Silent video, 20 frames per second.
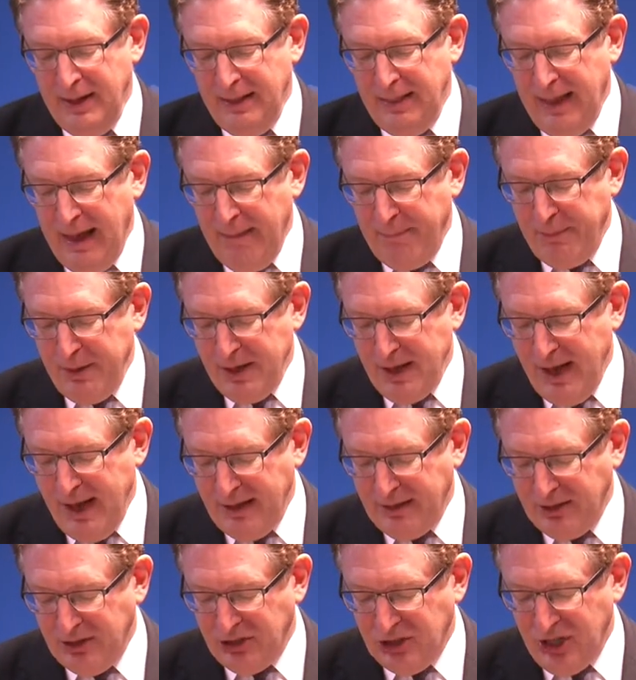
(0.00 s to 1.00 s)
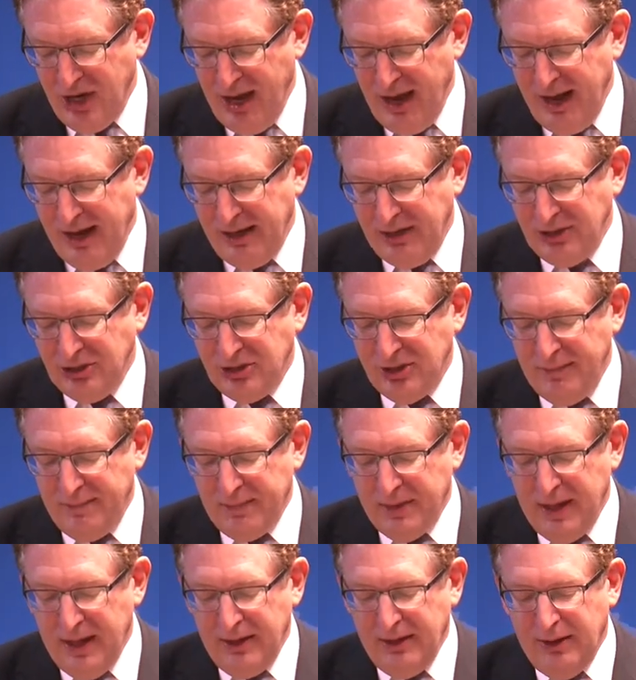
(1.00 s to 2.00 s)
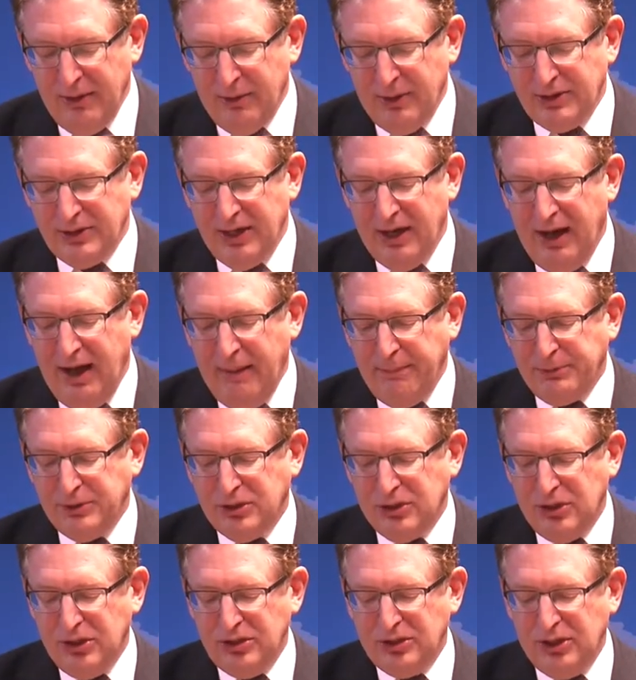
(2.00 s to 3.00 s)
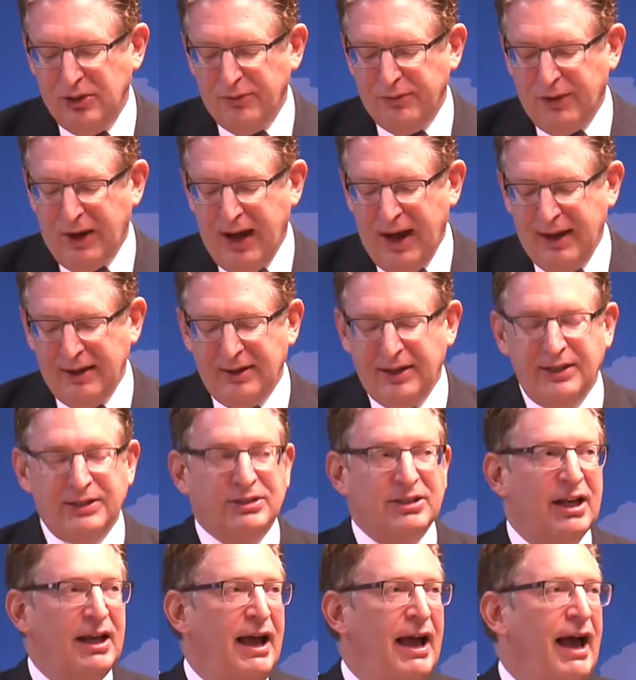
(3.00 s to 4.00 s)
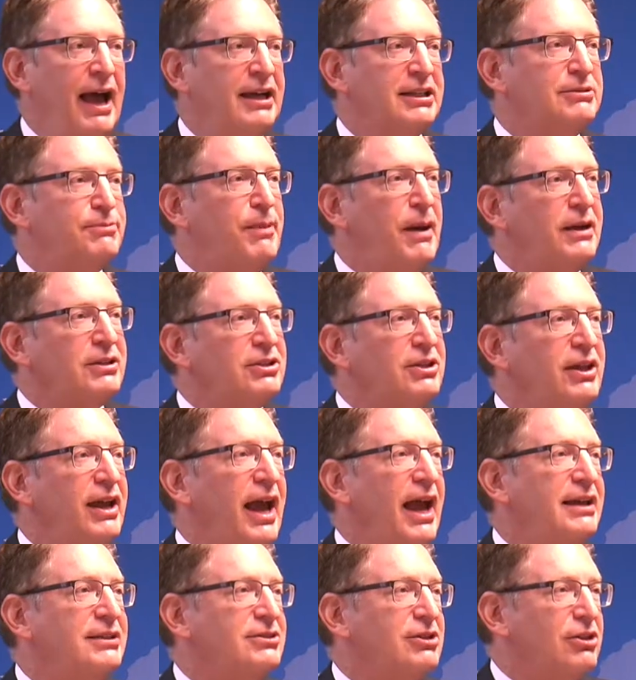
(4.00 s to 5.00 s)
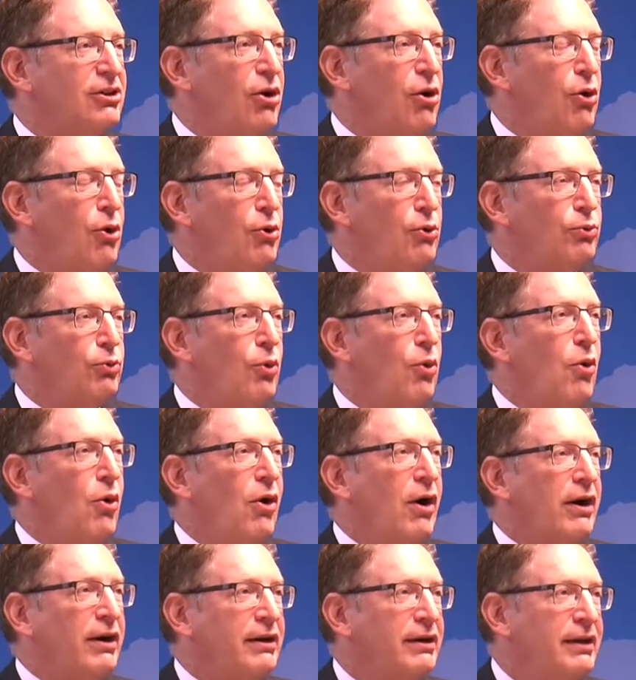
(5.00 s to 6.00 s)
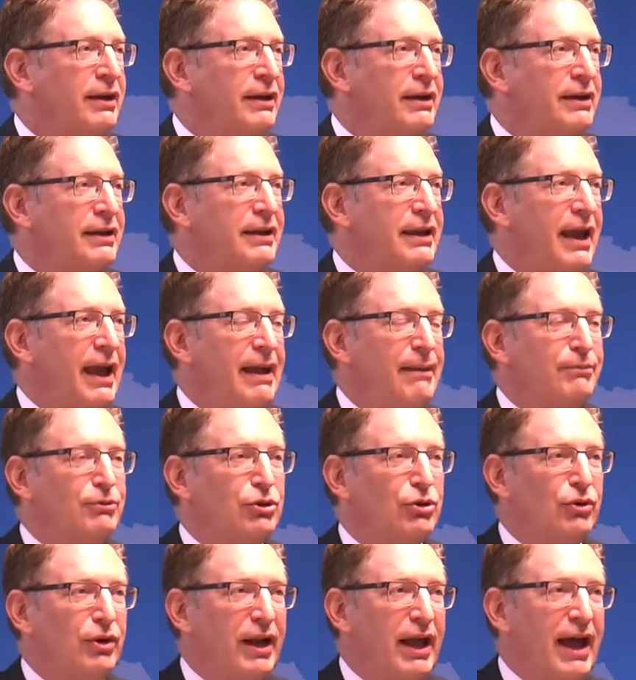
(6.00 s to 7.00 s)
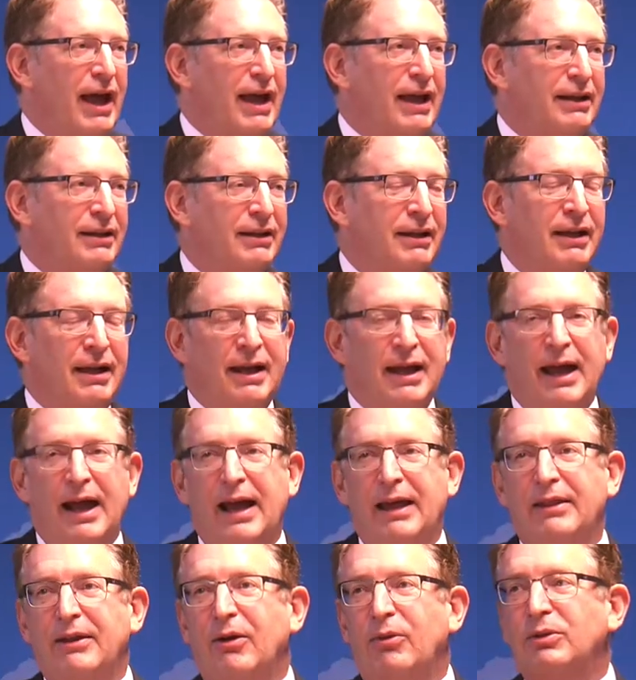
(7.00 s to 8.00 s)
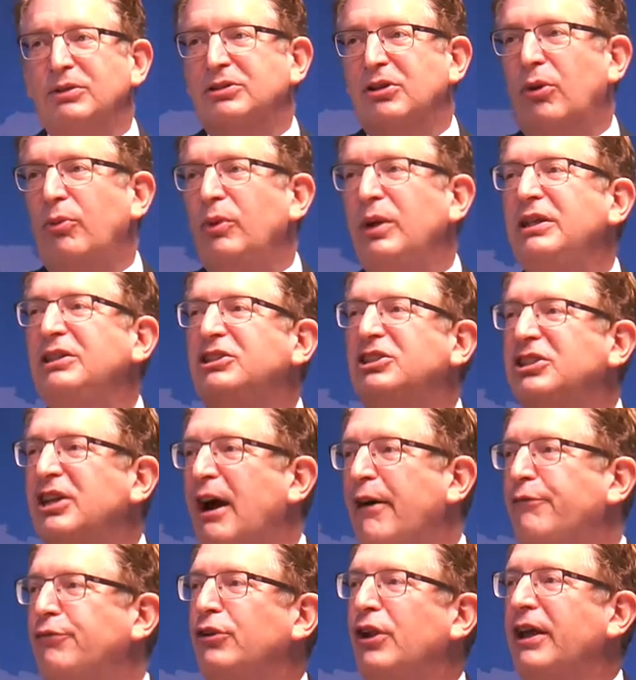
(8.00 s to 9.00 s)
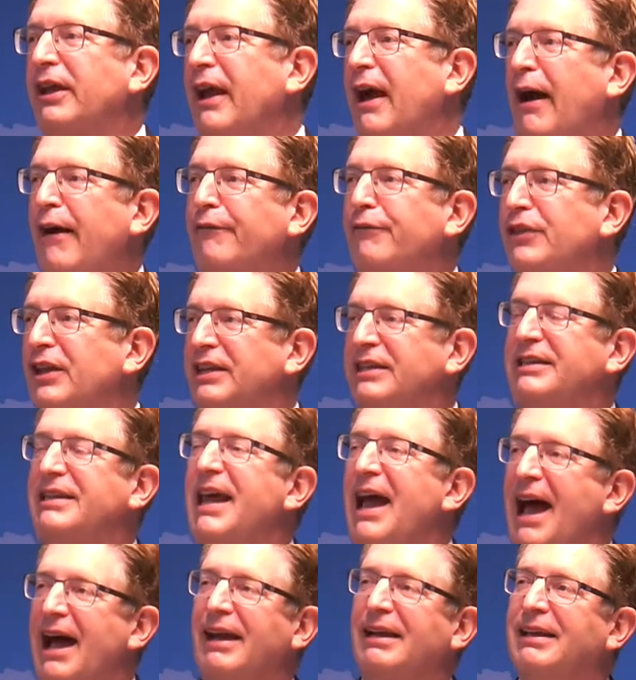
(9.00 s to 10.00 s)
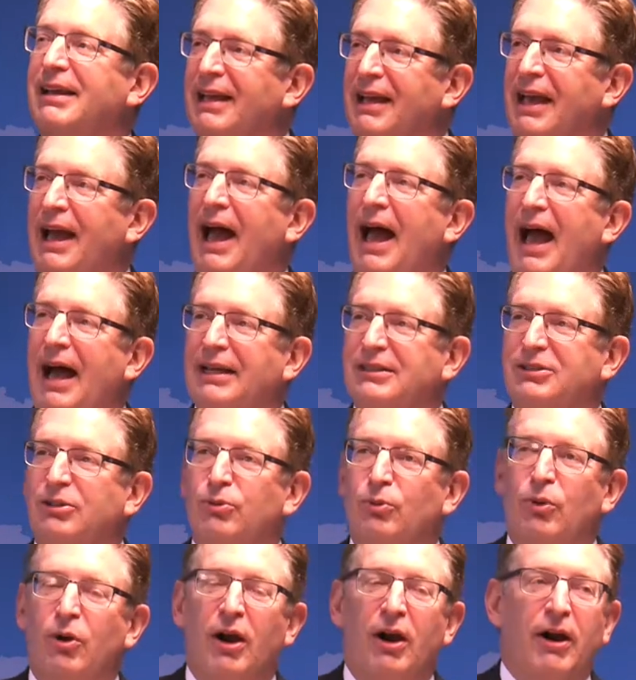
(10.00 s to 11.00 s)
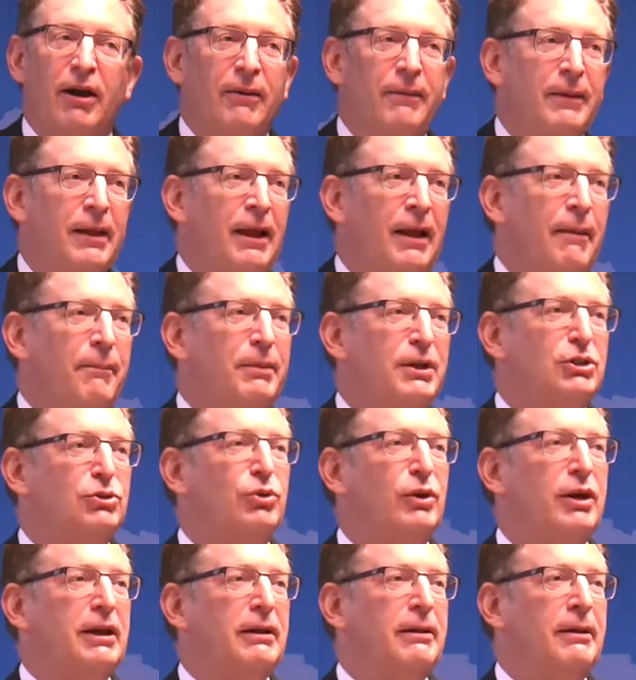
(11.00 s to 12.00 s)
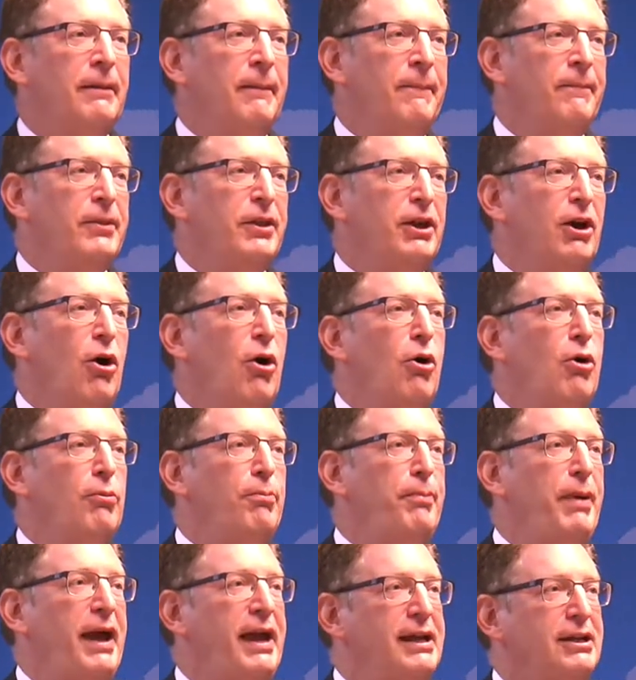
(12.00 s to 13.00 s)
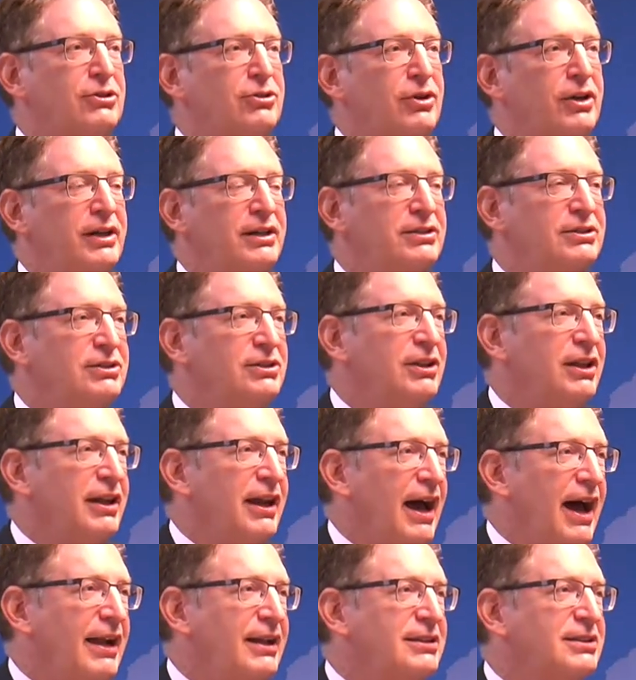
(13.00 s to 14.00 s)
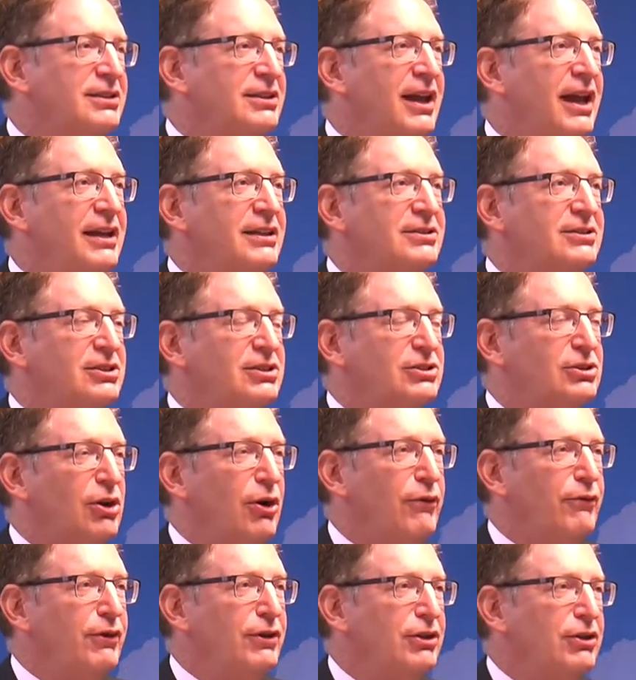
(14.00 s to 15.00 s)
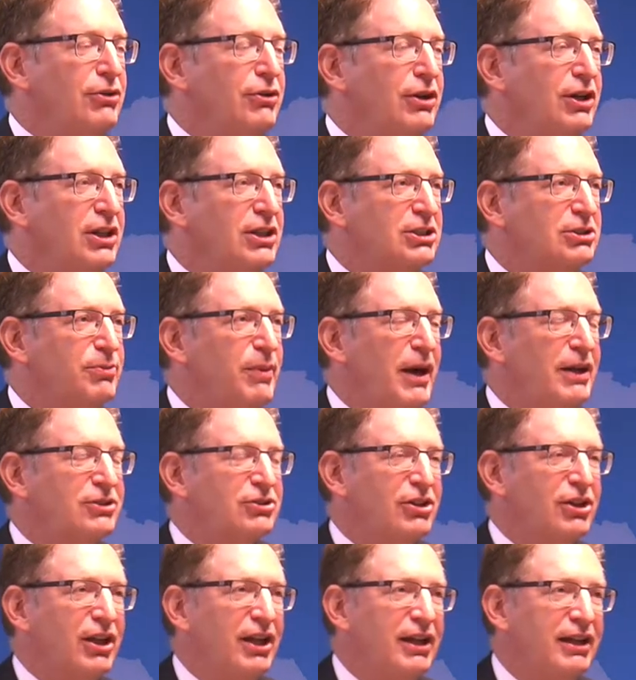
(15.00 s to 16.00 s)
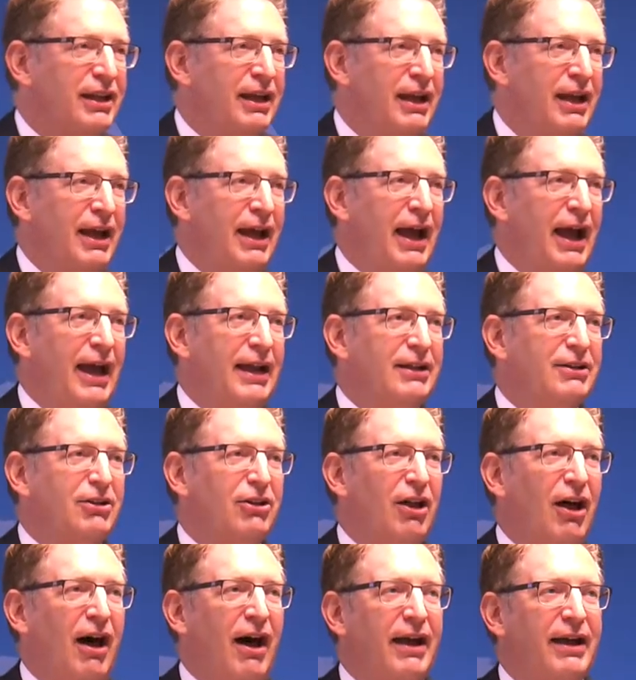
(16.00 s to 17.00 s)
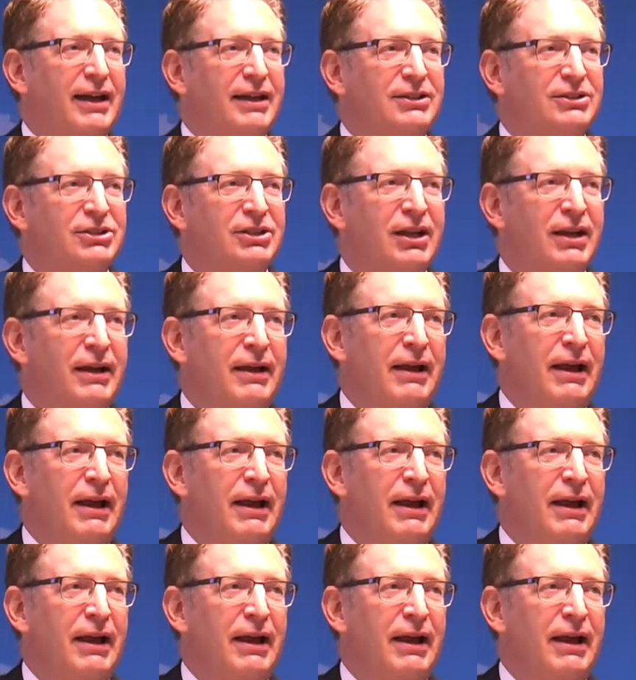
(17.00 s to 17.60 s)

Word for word: That began to change, and there was an upsurge in violence, especially as the Cold War came to an end. And there was a reshuffling of the deck, as it were, between the old patrons, the United States, the Soviet Union especially, and clients.